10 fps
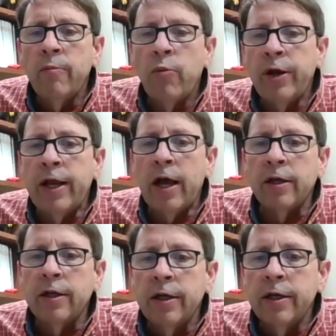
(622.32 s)
point out
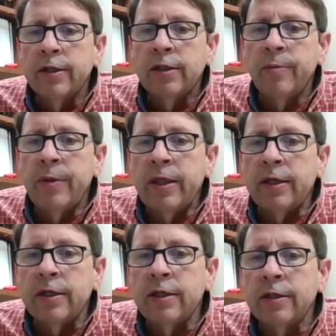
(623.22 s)
something
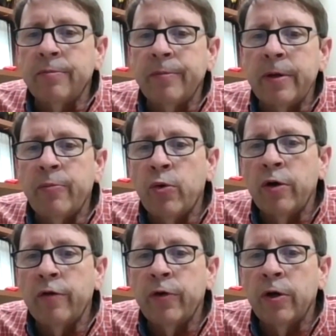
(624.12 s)
that is in,
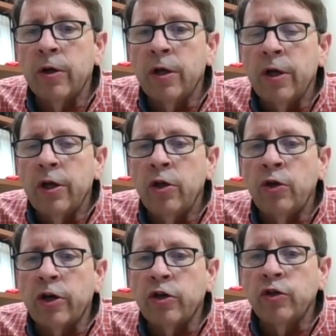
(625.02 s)
important for your
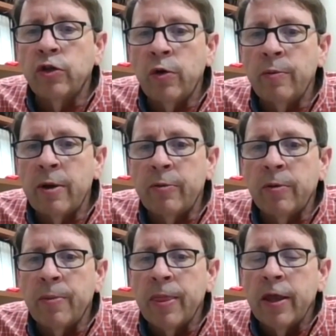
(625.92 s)
doctors to
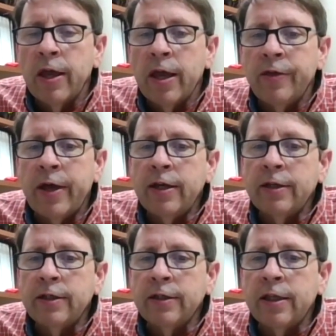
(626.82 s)
remember. And that
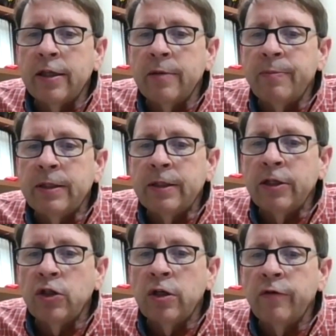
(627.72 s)
is, is that the
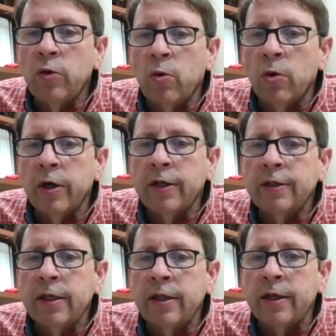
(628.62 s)
position of the
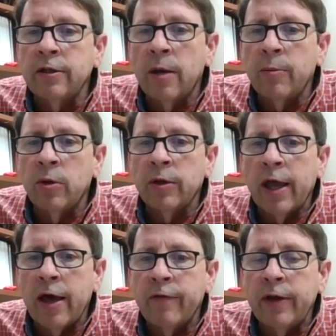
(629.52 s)
organs in the abdominal
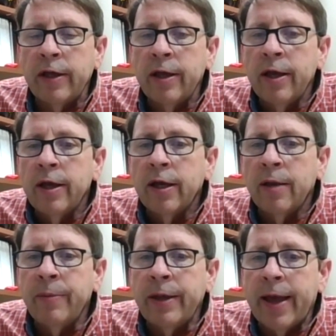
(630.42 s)
cavity
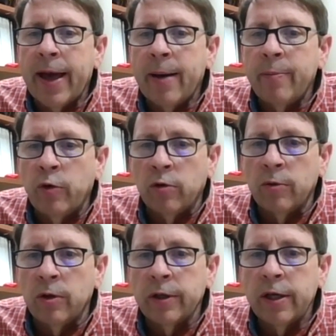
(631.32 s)
can be
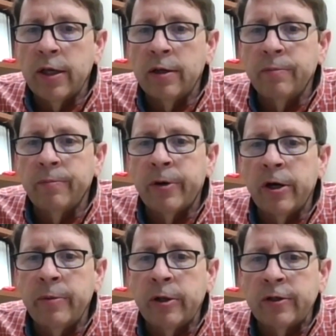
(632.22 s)
abnormal in
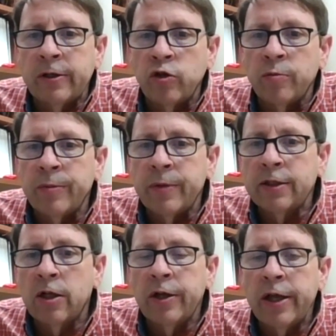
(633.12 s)
Bardet-Biedl syndrome. That's
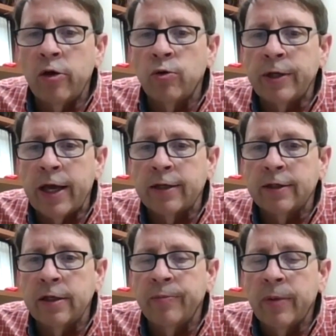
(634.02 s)
called heterotaxy.